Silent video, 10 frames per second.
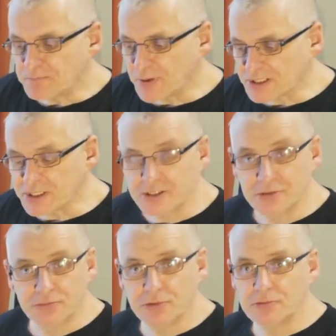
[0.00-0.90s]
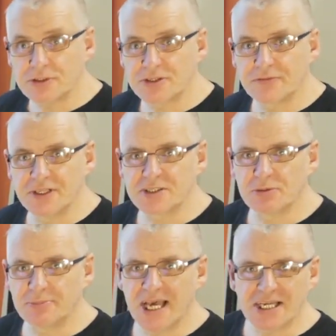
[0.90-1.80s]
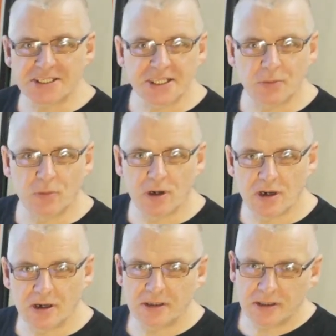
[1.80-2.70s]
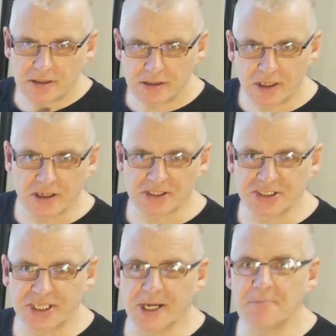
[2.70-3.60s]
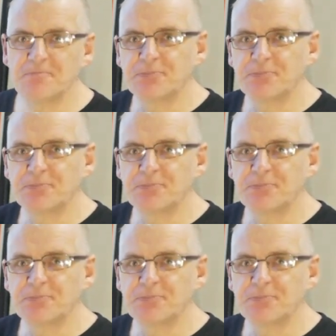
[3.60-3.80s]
but the rules of this will be as they were last year.